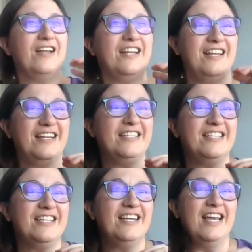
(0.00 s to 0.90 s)
audited,
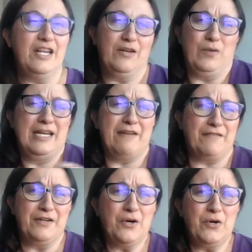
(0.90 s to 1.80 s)
and we
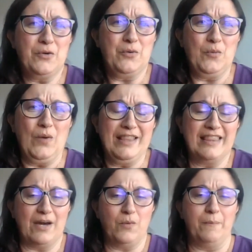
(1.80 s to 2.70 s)
never know when
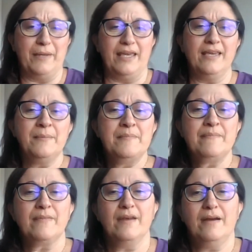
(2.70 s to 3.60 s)
that will be.
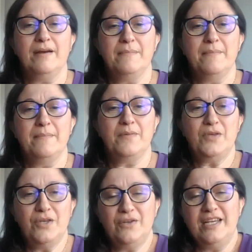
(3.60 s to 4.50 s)

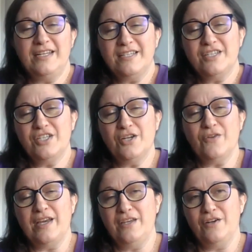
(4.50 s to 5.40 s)
You need to
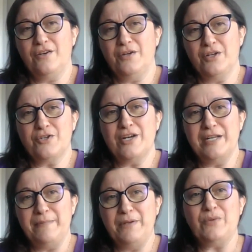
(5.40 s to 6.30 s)
show that you're
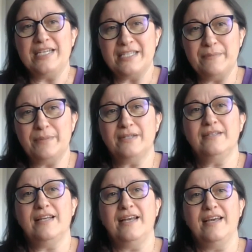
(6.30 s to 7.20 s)
trying to be
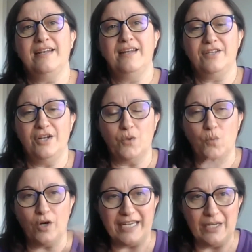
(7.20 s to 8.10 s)
reasonable and
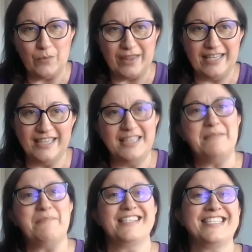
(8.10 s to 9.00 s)
working within the
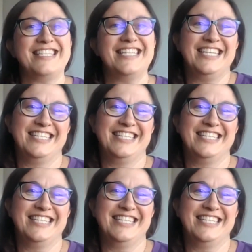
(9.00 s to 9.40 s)
limits.